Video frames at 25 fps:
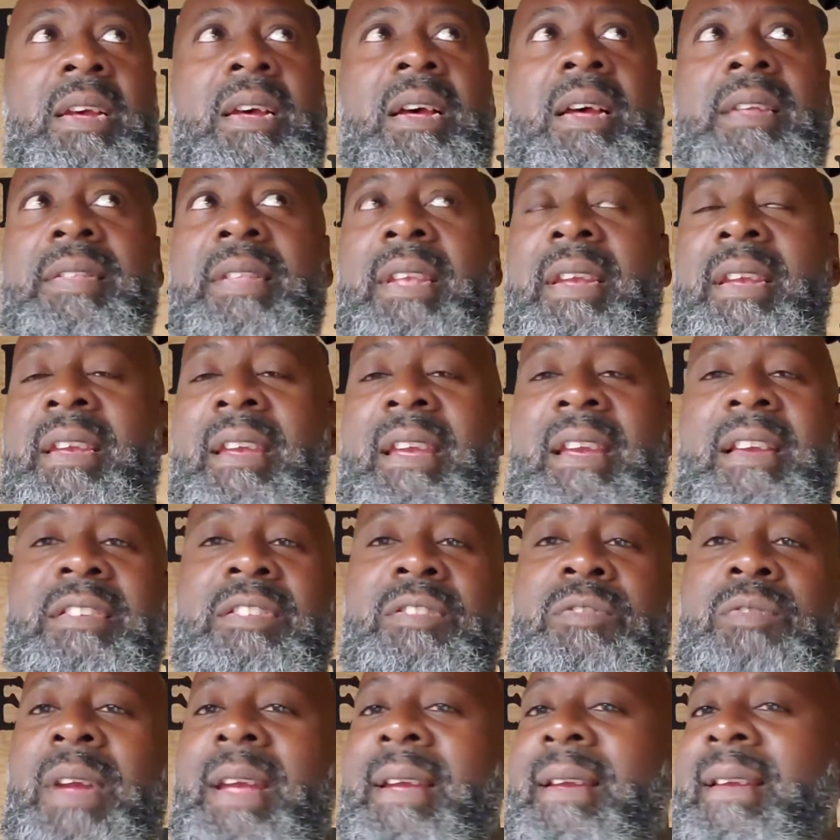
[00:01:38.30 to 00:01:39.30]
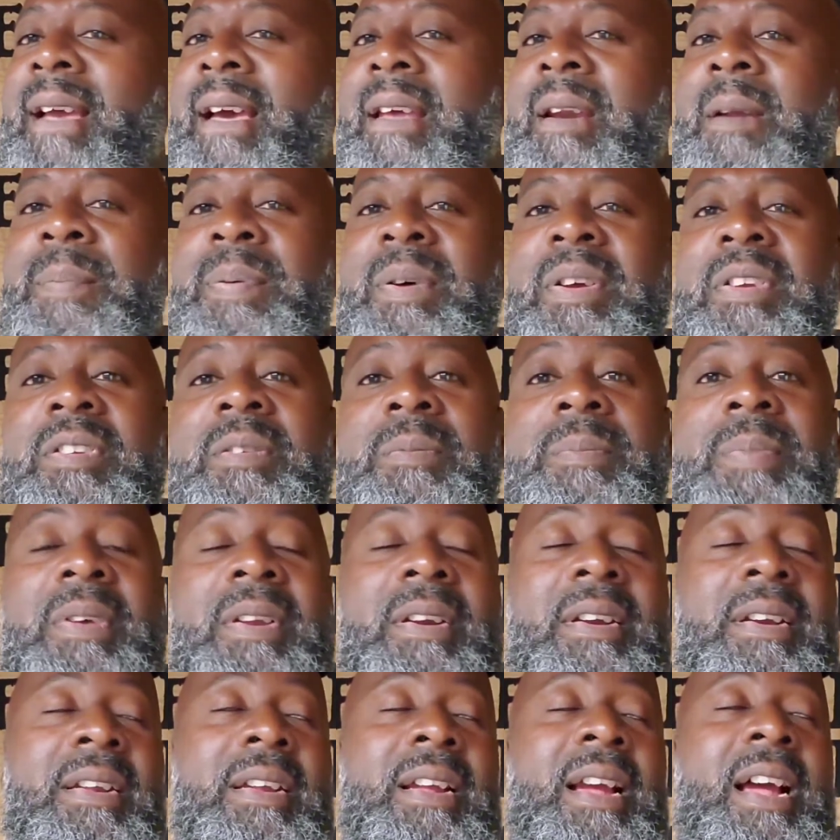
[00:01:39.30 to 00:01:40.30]
I think he has great counterpunch
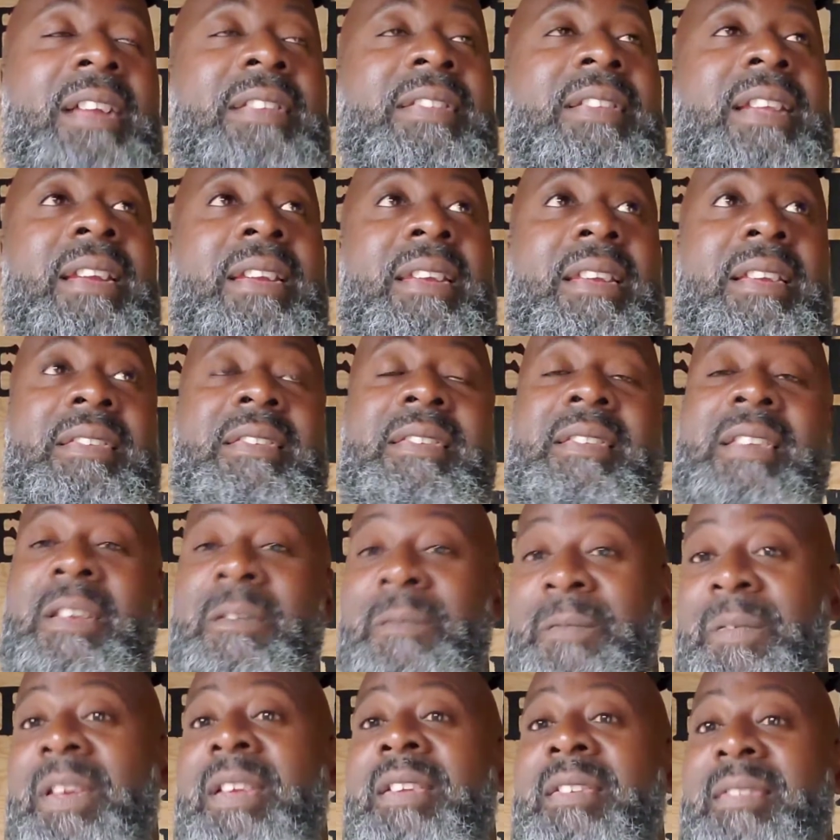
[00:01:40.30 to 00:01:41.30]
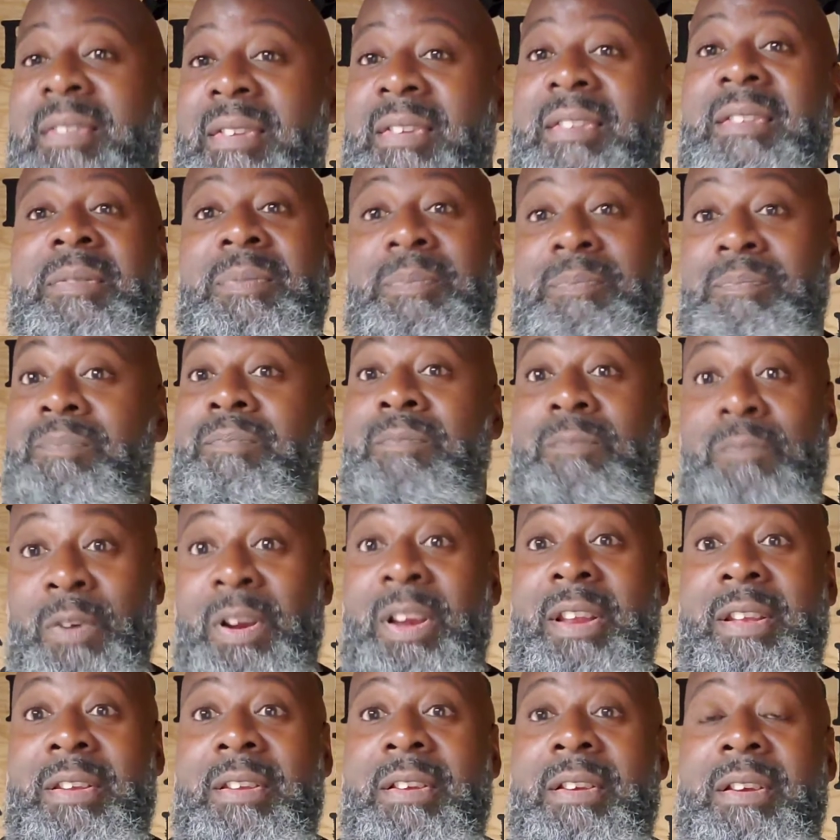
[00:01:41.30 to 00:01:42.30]
ability. I think his defense is
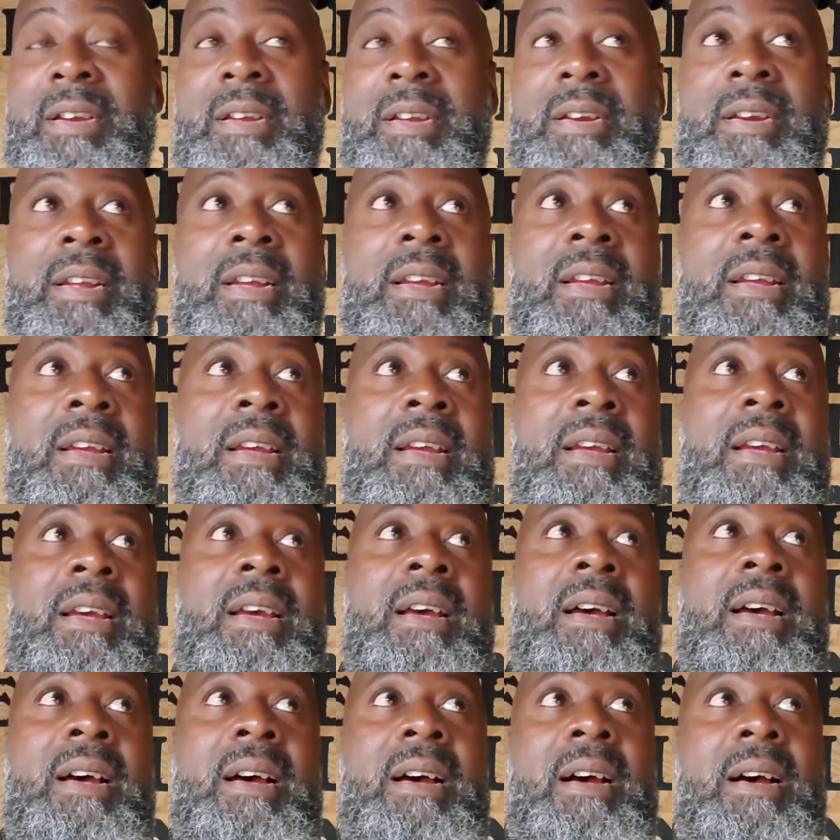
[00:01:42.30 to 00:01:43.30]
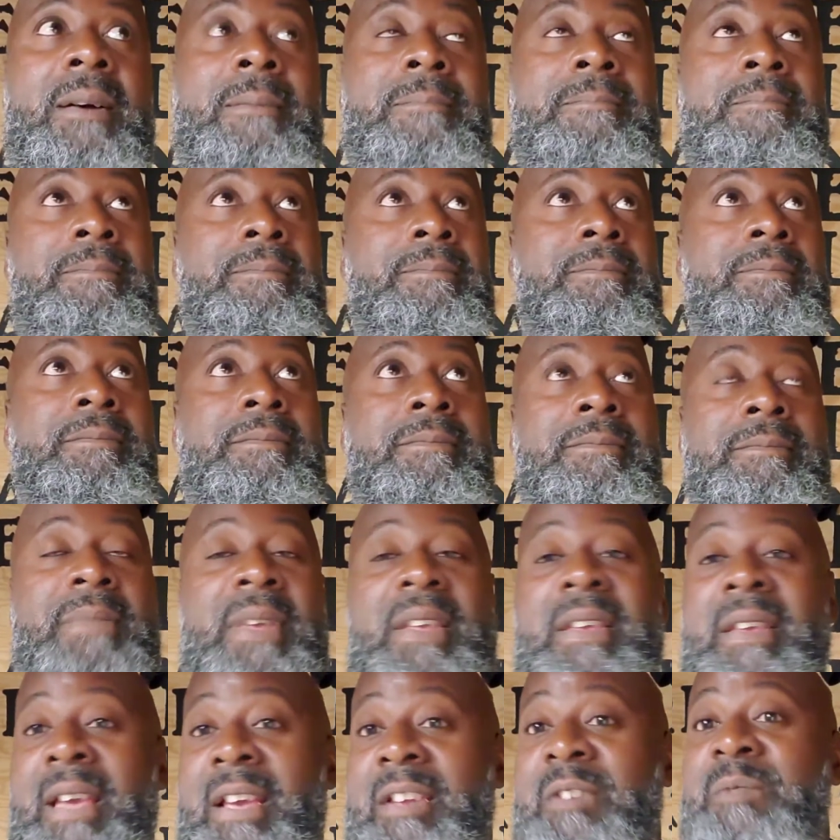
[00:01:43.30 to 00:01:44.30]
really good.
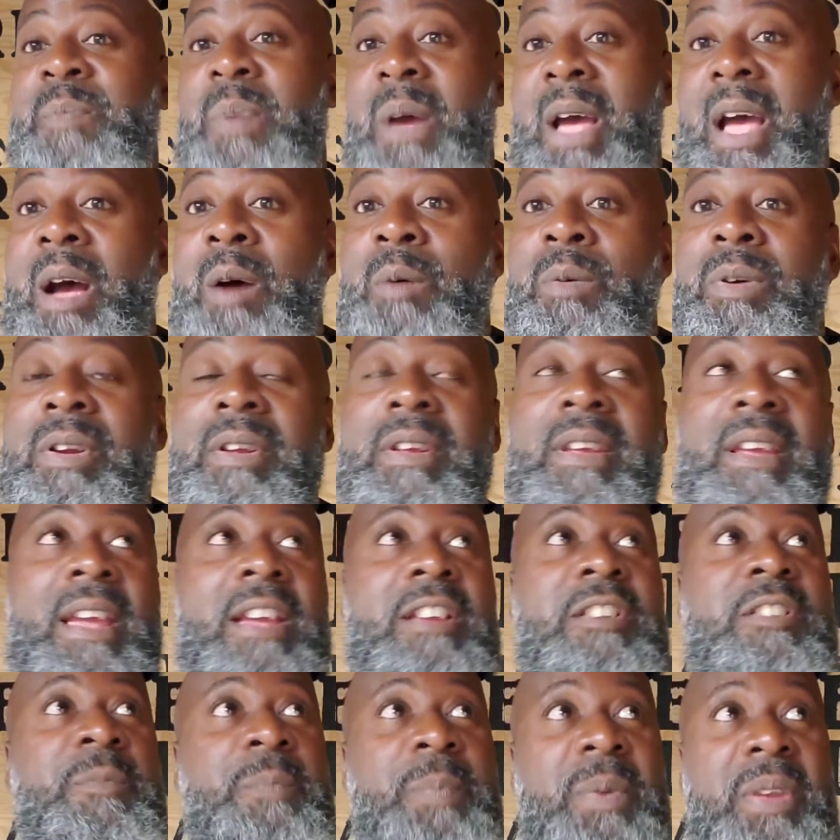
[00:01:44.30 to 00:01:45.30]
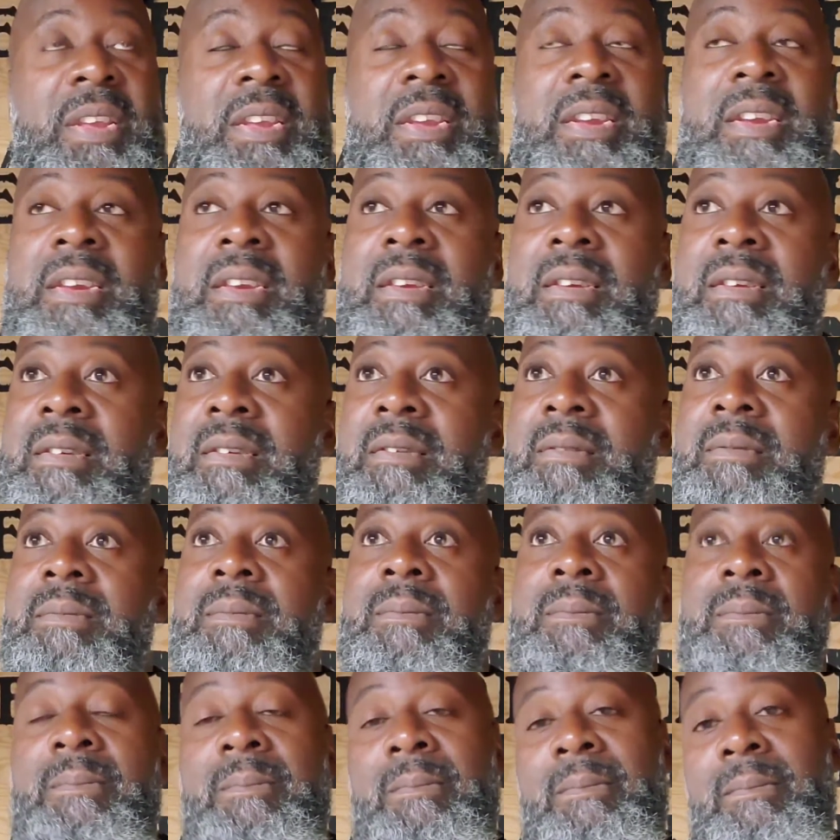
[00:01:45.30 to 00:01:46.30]
He has power. He has speed.
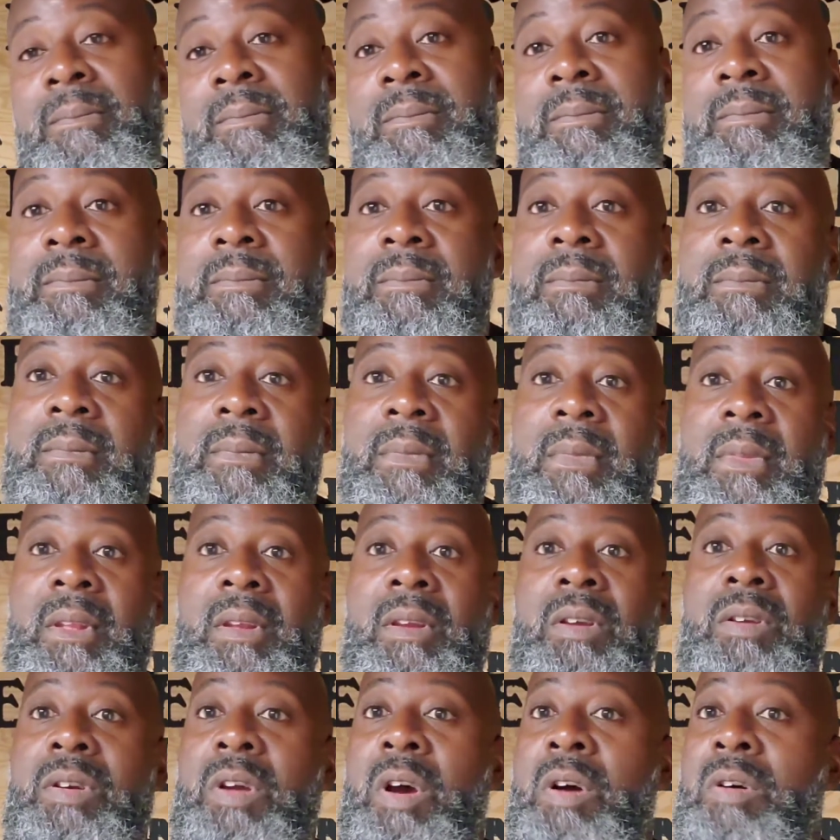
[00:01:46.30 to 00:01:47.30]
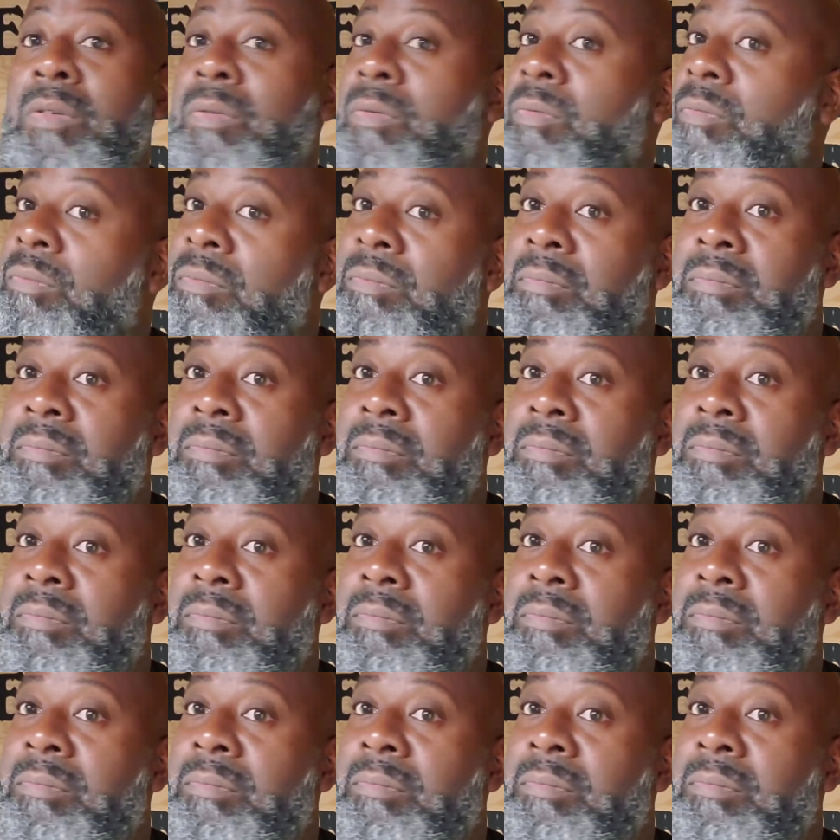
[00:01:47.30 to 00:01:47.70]
You know,